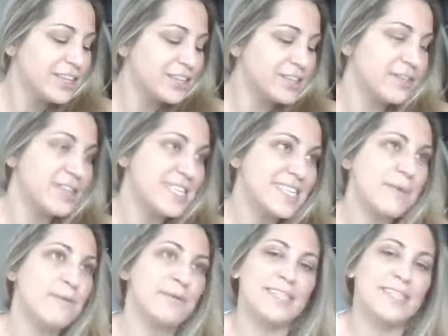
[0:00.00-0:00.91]
So this
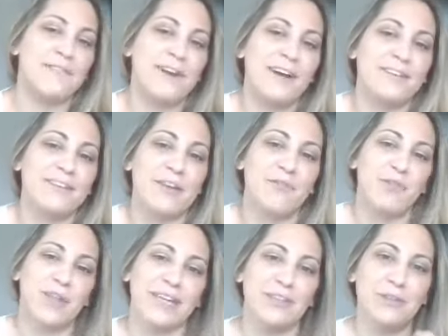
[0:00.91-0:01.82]
time it was different. I was like
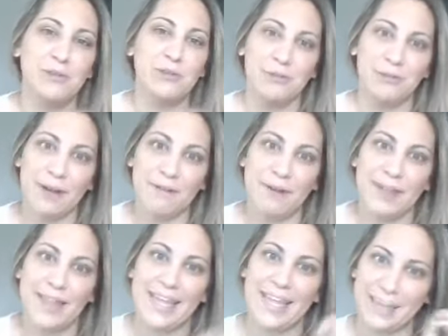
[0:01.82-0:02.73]
really in tune to
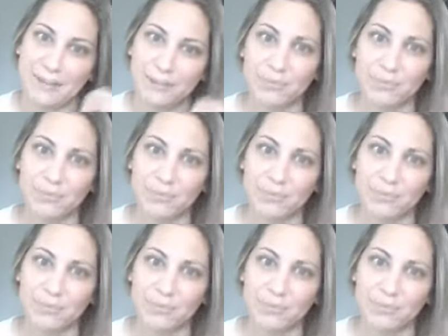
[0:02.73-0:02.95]
everything. I was